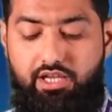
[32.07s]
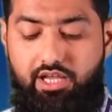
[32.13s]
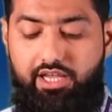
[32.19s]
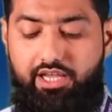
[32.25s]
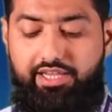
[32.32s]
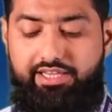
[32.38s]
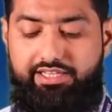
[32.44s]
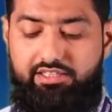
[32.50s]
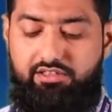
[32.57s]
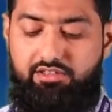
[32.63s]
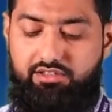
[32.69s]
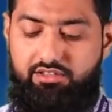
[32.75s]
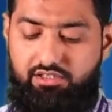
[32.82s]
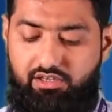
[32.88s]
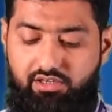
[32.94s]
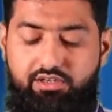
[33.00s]
In
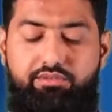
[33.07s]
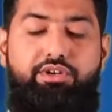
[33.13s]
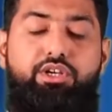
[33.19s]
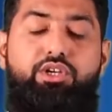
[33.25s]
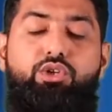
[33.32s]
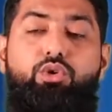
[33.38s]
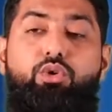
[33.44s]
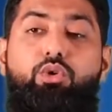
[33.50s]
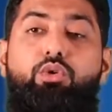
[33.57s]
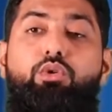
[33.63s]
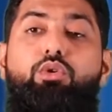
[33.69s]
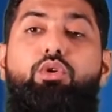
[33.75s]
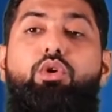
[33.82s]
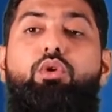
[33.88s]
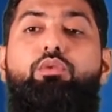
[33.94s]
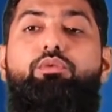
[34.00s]
third video,
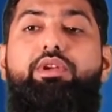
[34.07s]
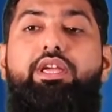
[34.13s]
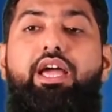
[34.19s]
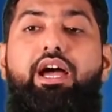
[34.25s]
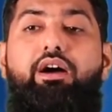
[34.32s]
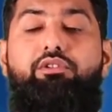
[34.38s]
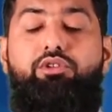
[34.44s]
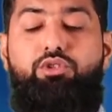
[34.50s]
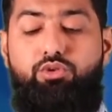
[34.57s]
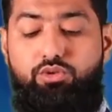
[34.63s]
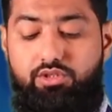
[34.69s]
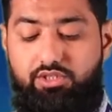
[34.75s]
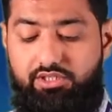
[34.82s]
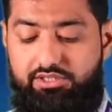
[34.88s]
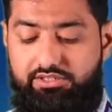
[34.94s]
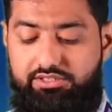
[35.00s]
we have to
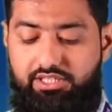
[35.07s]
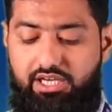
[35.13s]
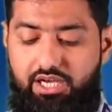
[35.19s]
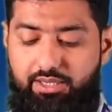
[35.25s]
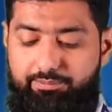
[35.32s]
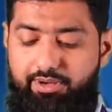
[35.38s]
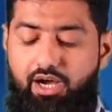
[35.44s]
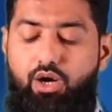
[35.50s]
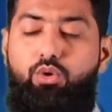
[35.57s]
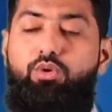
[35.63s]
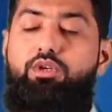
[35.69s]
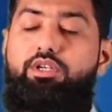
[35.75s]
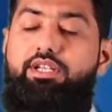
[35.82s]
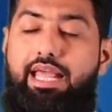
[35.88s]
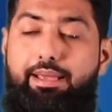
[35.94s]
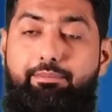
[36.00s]
learn about
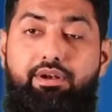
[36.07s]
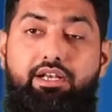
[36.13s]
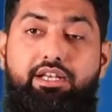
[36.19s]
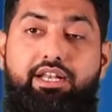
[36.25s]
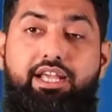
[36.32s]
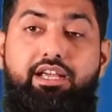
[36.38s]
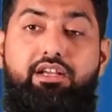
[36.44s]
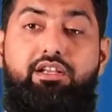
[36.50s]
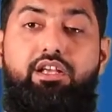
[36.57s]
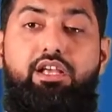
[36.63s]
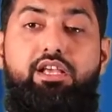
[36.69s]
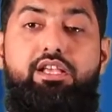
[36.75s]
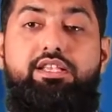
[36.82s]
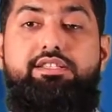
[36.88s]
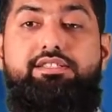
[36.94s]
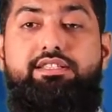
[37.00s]
table tag.
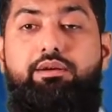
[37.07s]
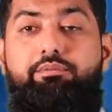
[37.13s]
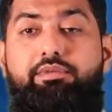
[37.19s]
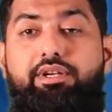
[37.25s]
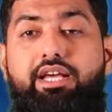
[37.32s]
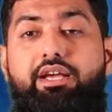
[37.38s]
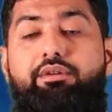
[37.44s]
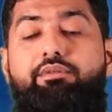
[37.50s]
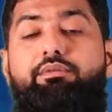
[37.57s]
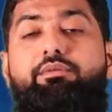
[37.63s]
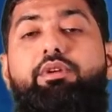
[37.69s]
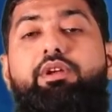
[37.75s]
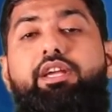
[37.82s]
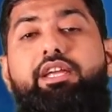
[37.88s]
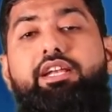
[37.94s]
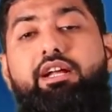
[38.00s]
Sometime
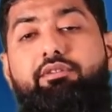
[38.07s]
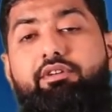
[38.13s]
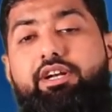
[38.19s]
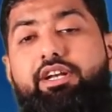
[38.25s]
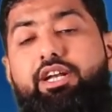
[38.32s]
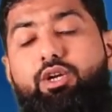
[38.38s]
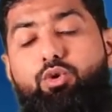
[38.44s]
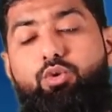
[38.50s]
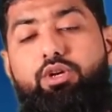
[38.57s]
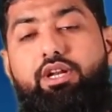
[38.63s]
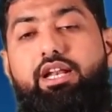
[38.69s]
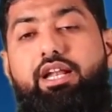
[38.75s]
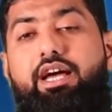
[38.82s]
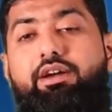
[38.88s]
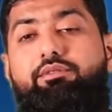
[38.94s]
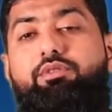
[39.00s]
in our day-to-day
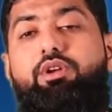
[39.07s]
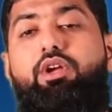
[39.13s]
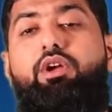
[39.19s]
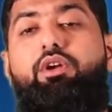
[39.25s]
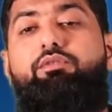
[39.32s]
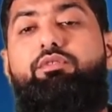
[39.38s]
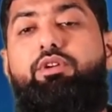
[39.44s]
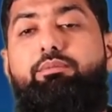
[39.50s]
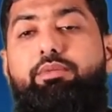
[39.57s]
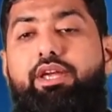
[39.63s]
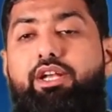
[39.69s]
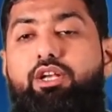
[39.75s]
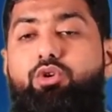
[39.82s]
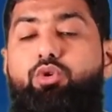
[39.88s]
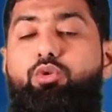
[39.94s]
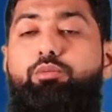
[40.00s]
life, we need to